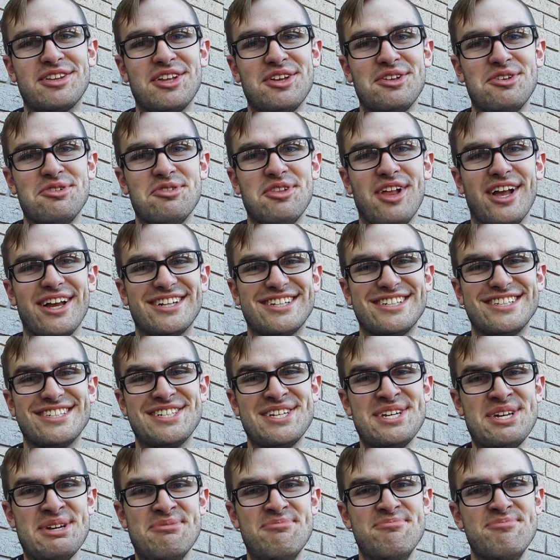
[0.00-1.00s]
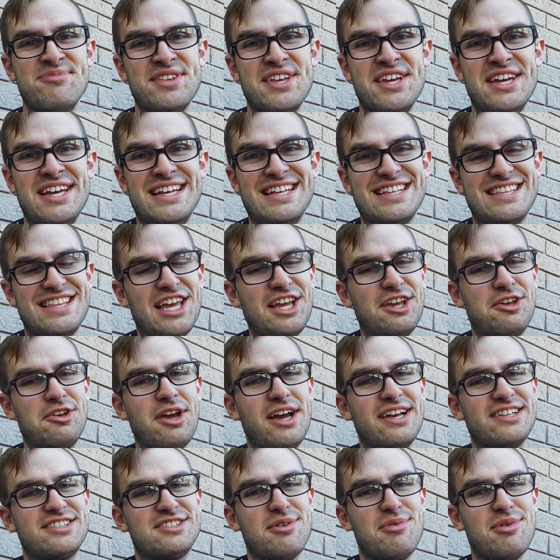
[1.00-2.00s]
that you'd like to see. Thank you
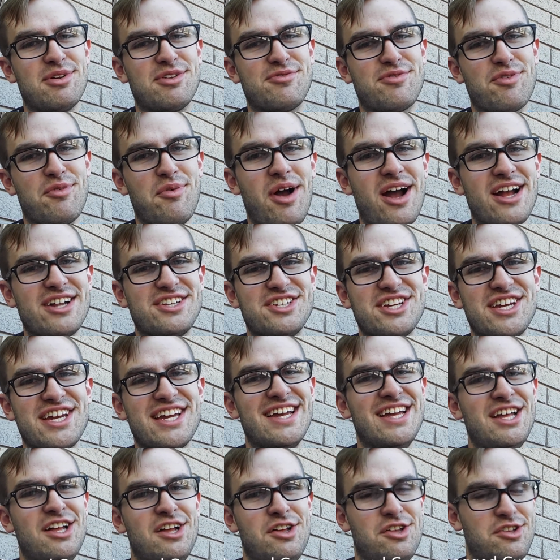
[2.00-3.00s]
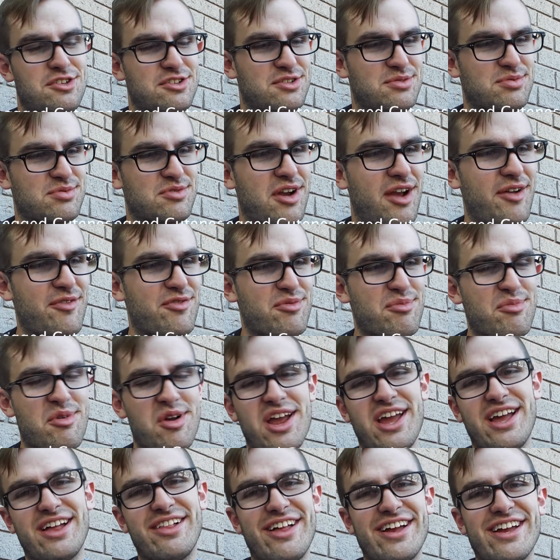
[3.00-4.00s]
guys so much for watching. Subscribe for more
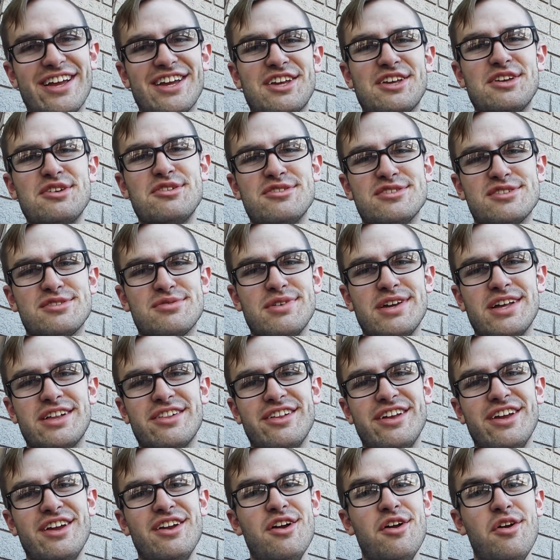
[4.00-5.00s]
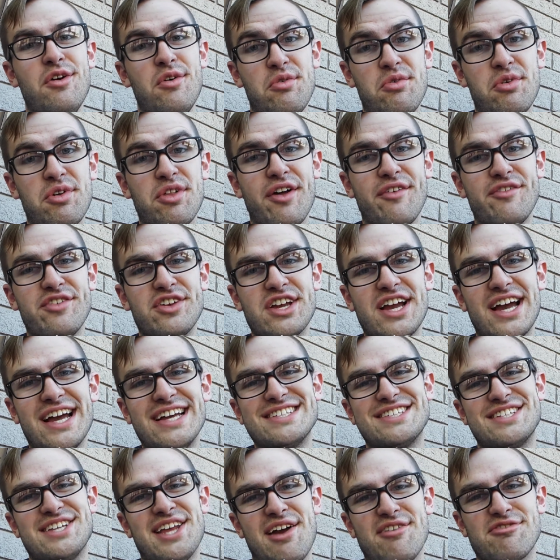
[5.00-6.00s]
8-Legged Cuteness Weekly. We love you
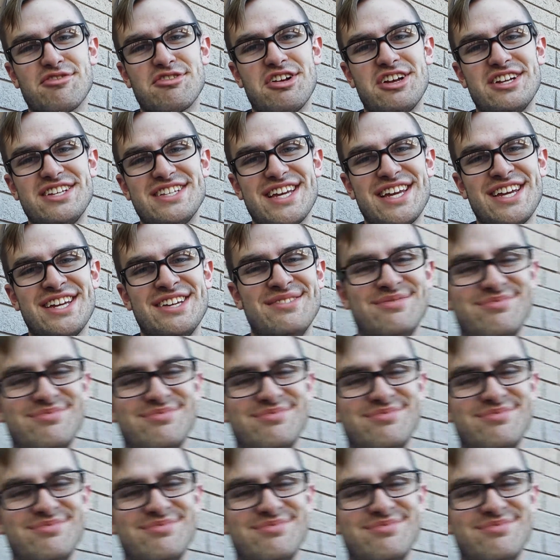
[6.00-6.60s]
guys. Have a great day.